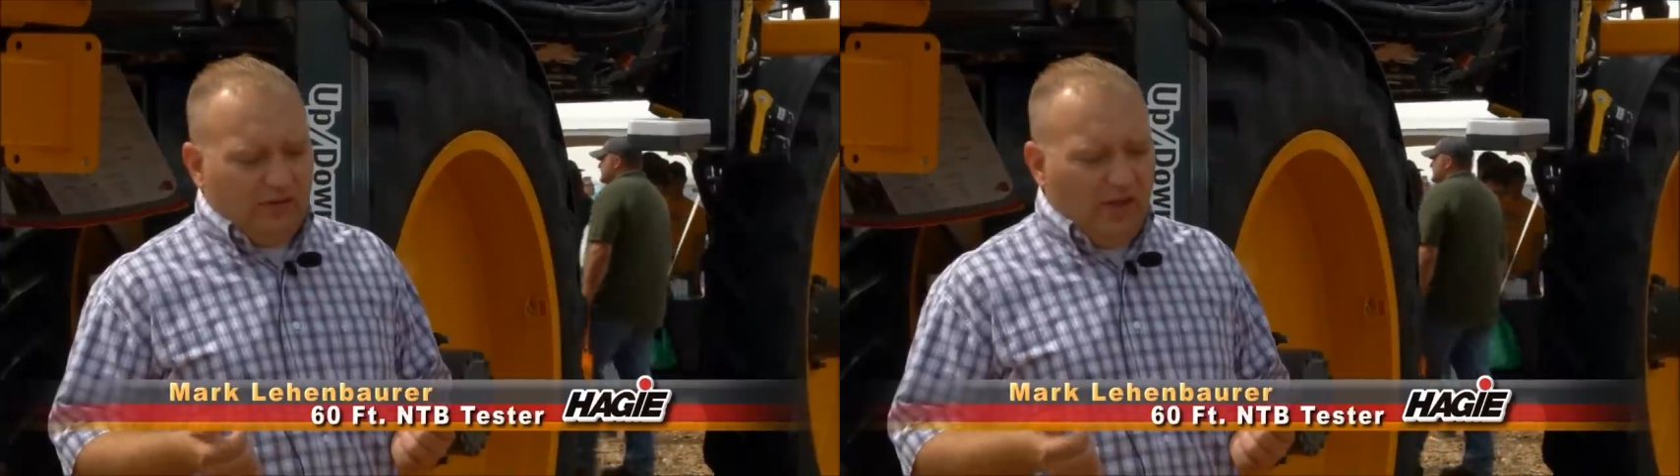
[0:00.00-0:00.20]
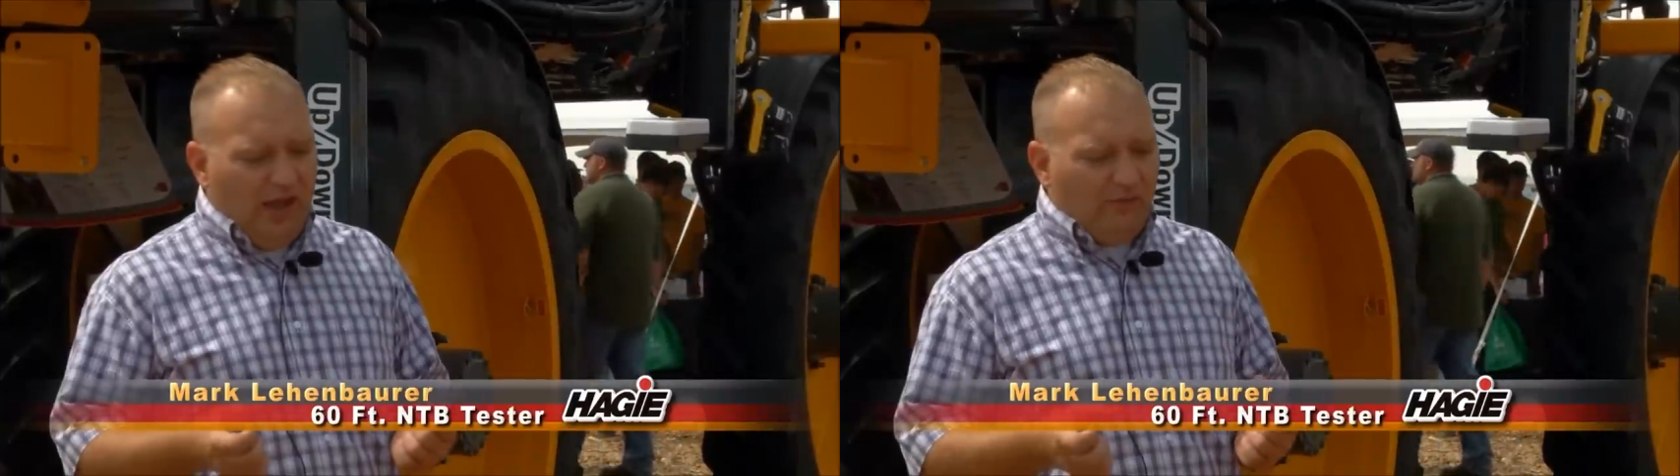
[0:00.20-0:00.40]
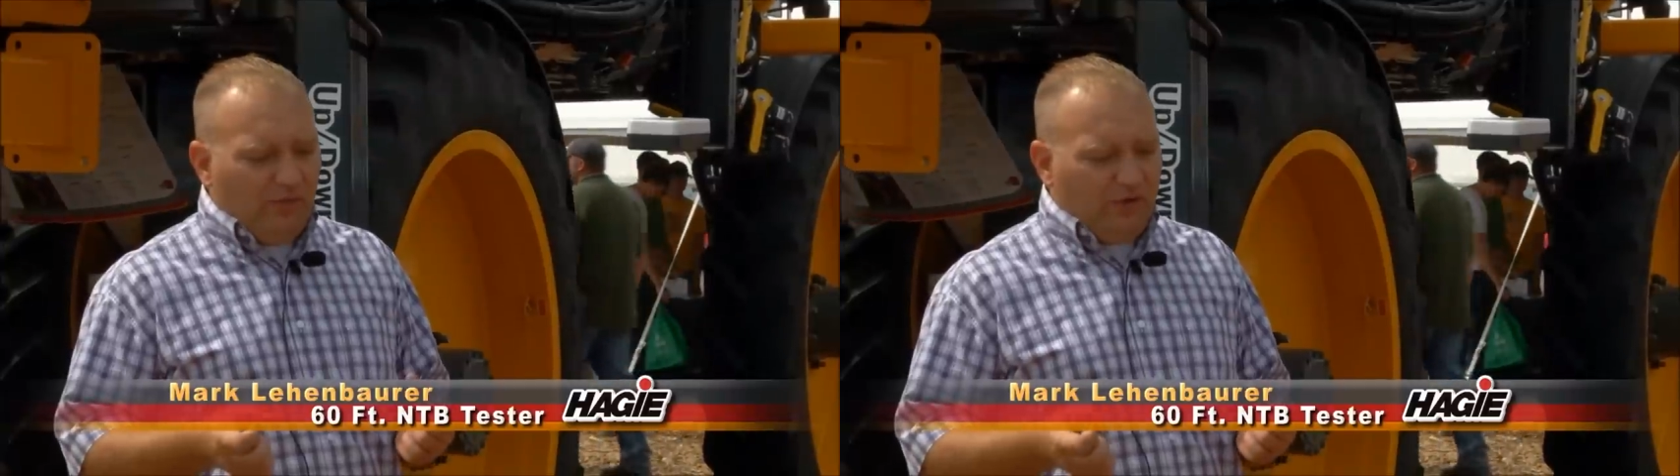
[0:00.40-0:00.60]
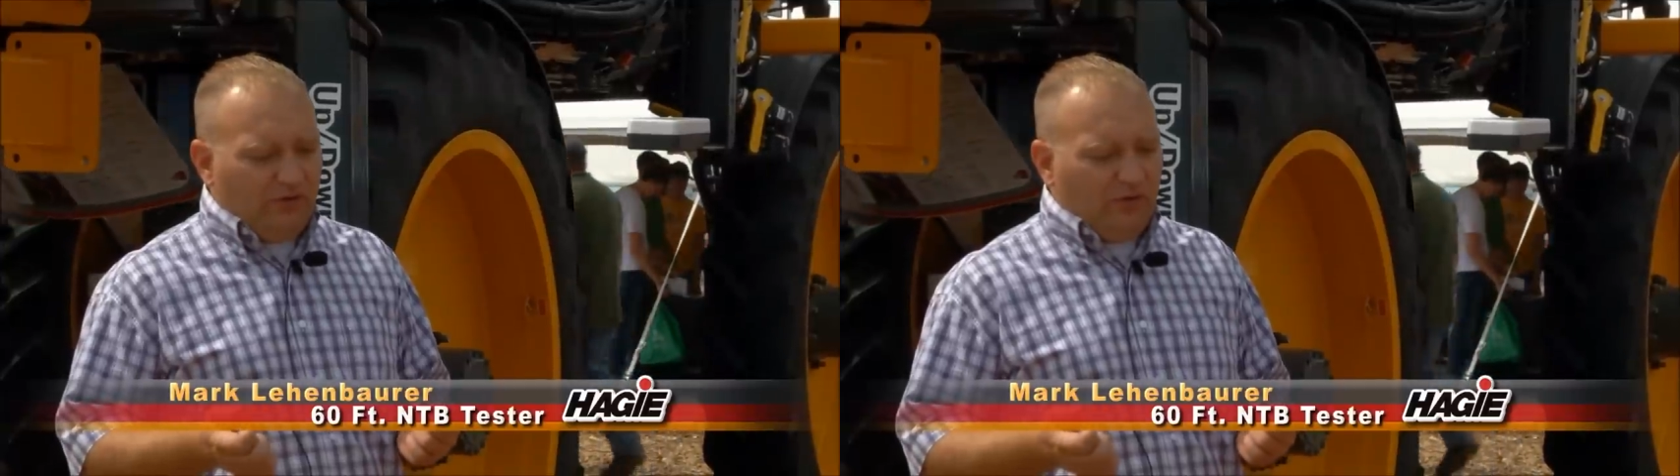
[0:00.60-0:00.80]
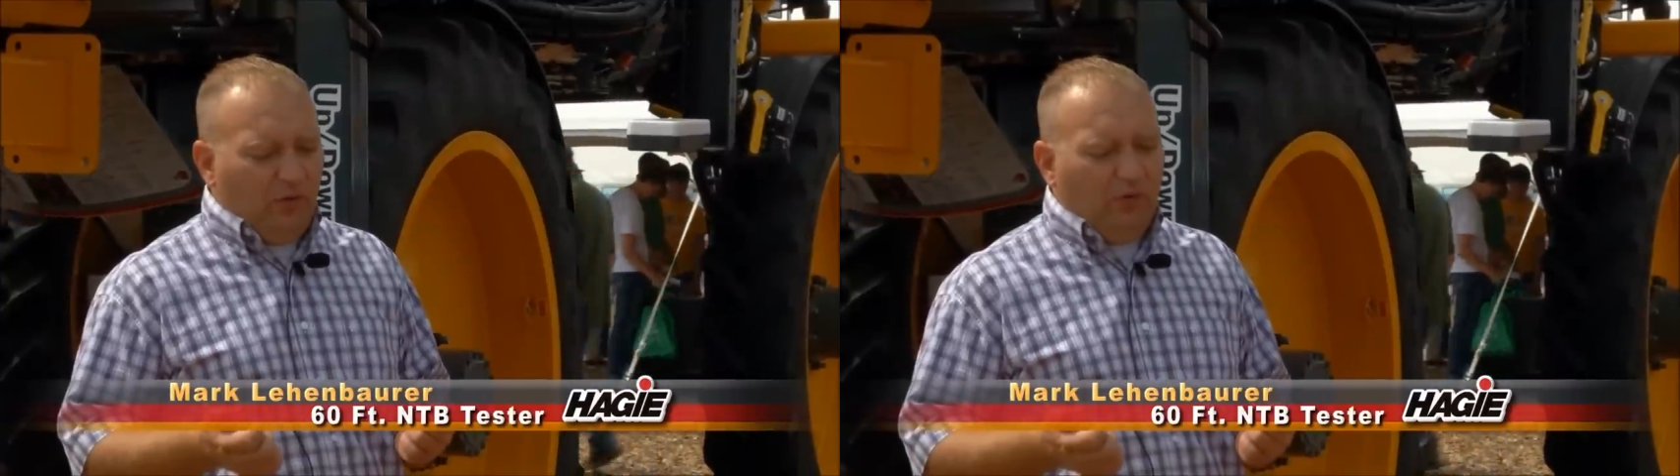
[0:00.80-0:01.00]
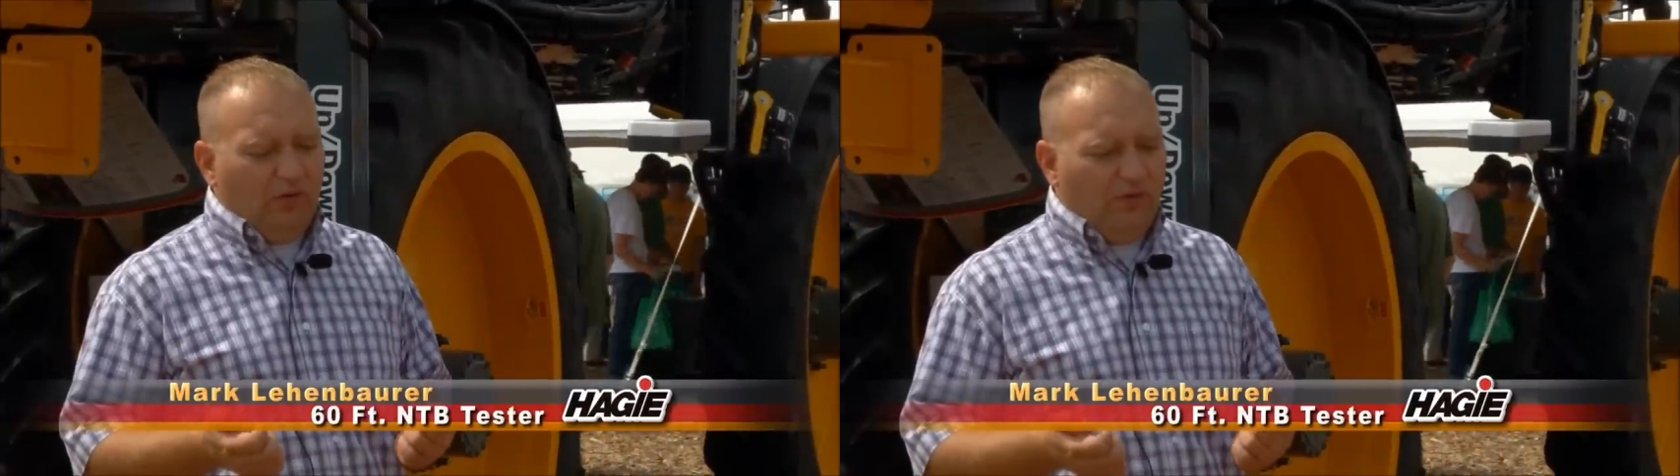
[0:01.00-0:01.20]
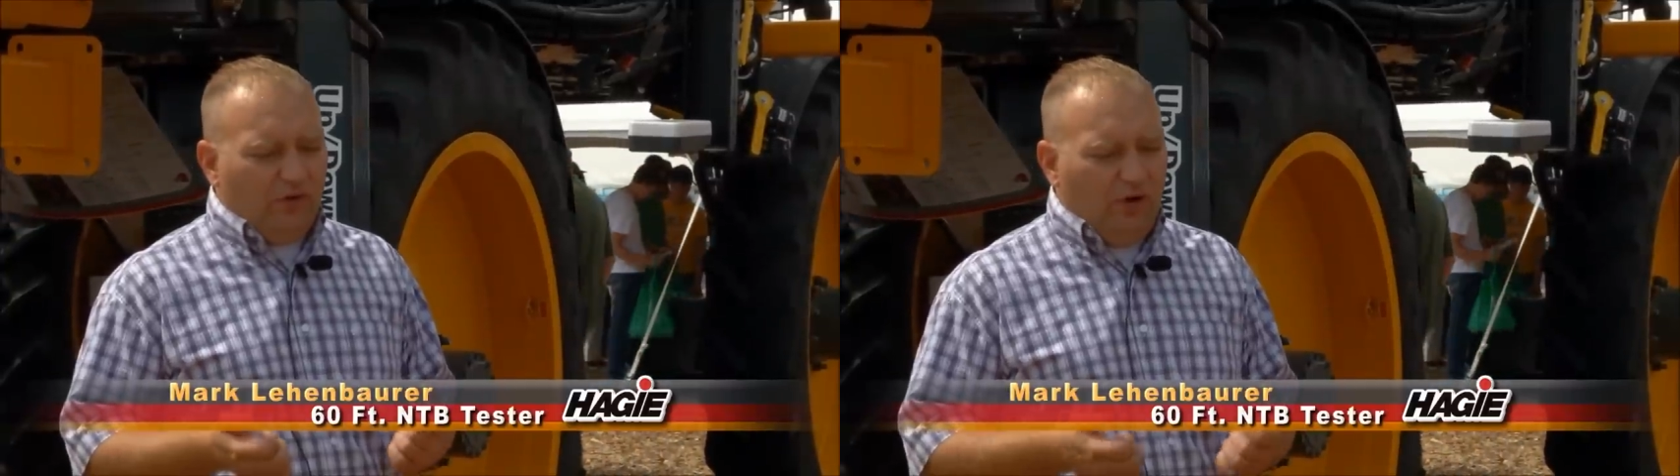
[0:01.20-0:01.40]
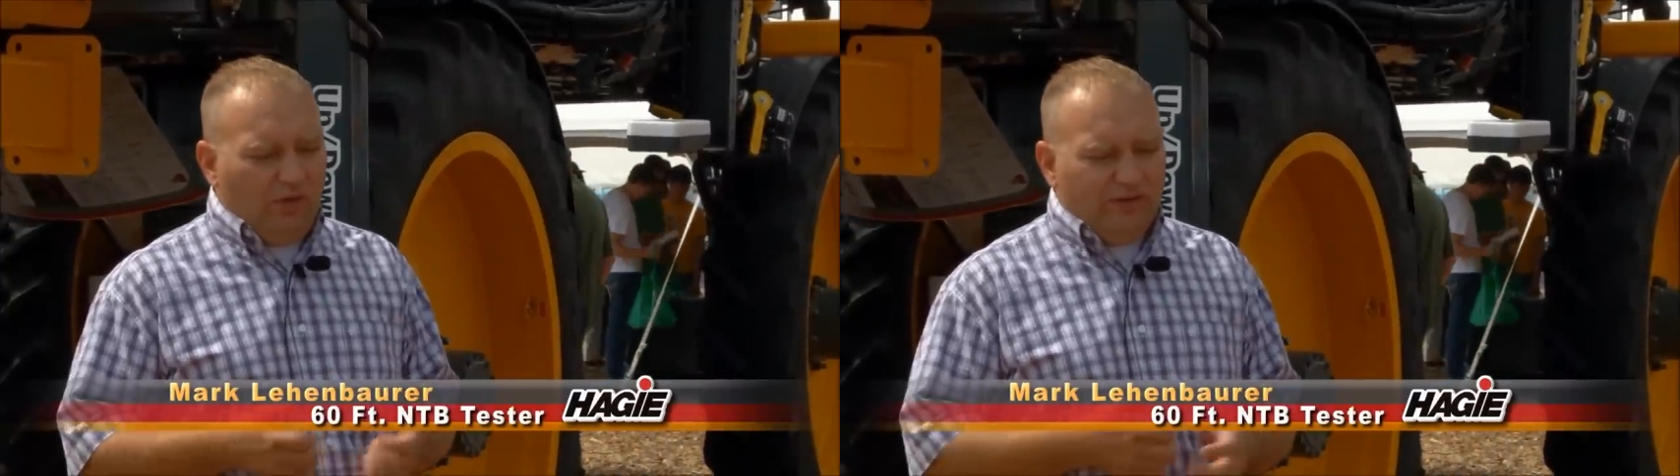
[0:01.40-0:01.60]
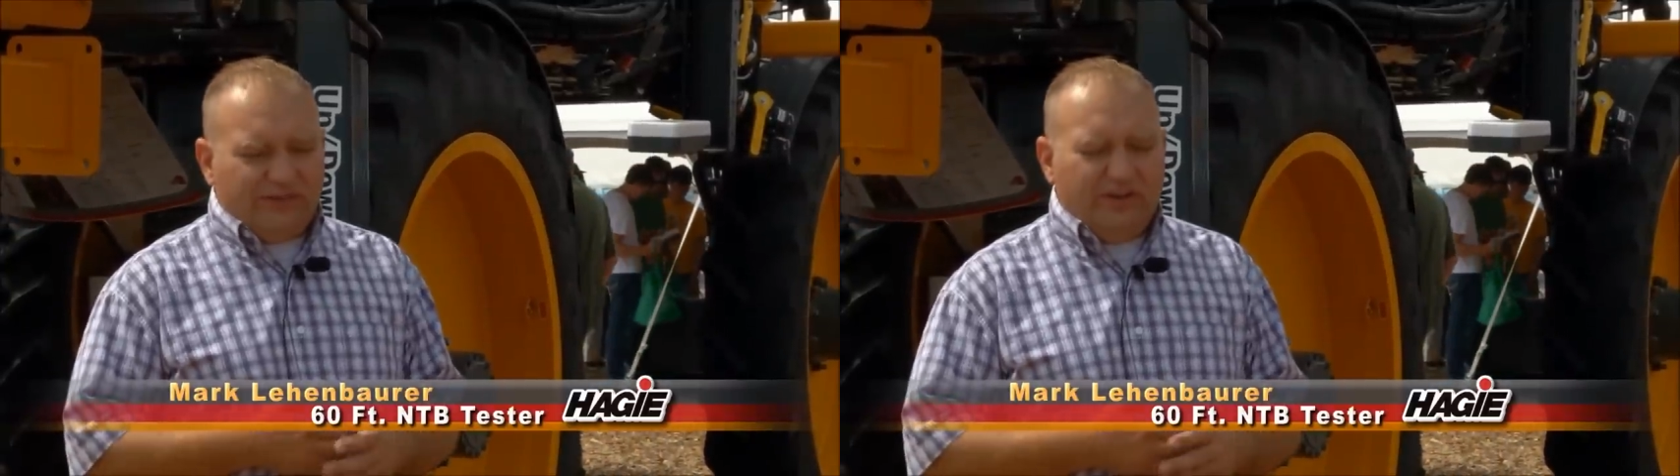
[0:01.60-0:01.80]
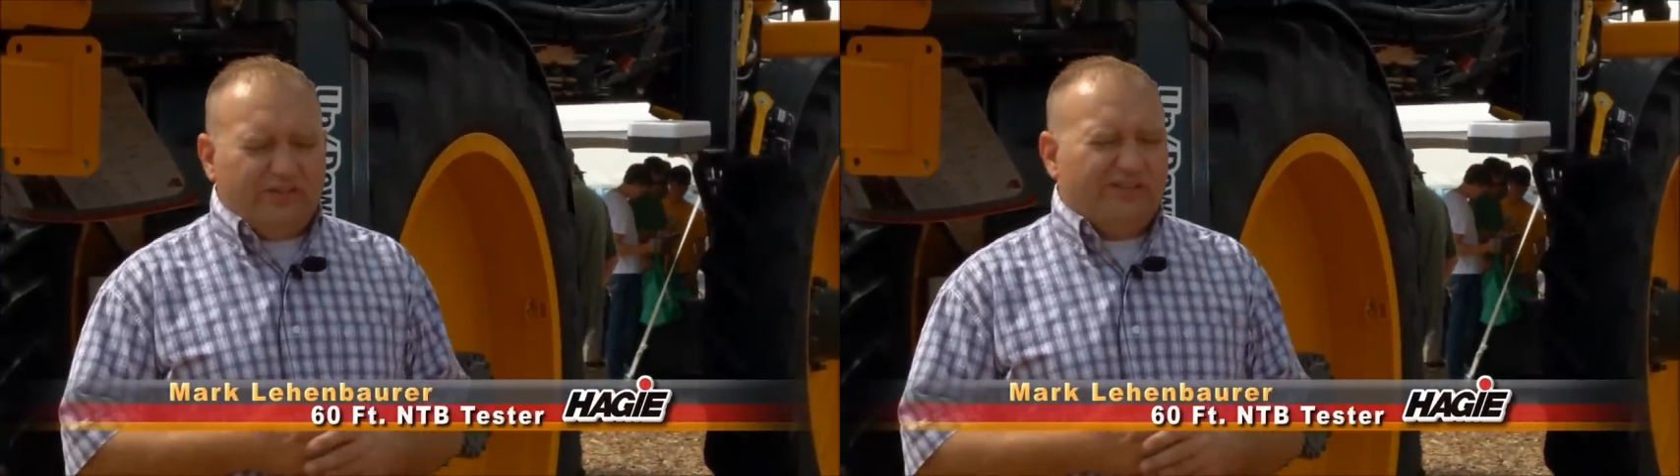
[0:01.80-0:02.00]
you have control over all the
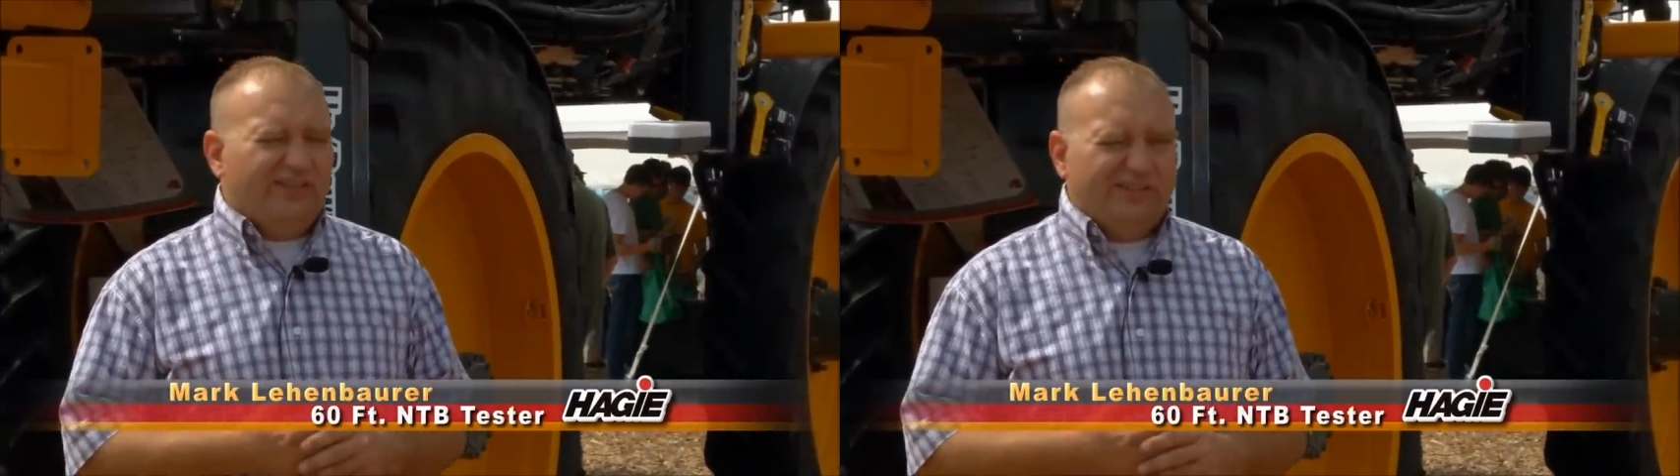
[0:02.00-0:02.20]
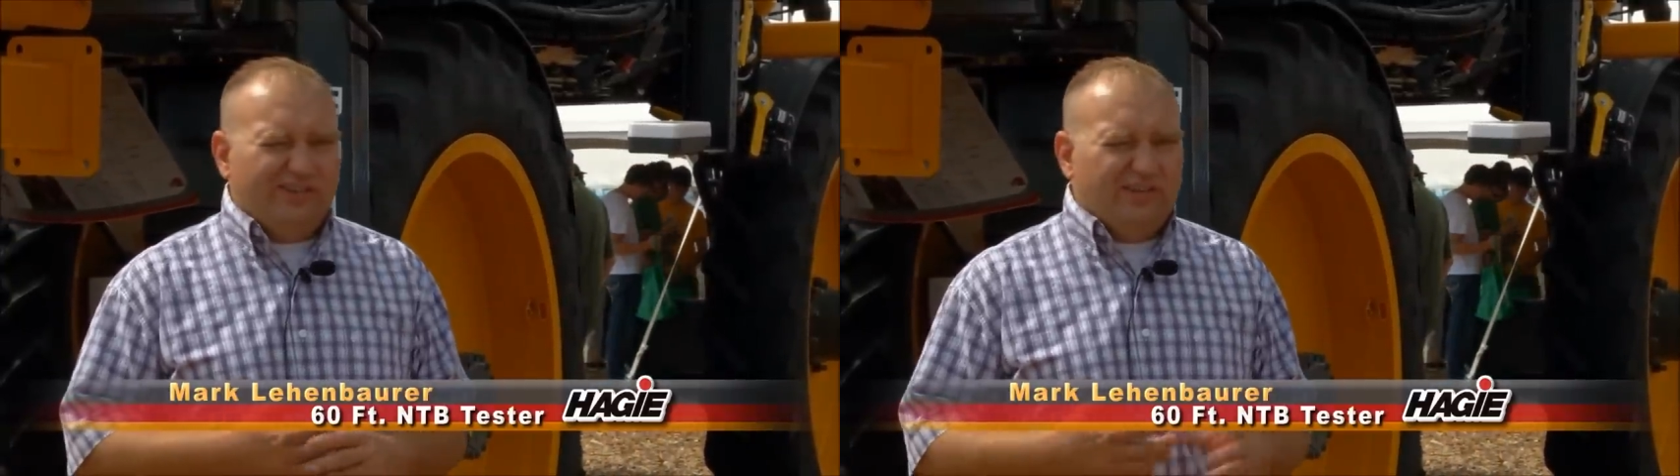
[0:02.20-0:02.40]
sections.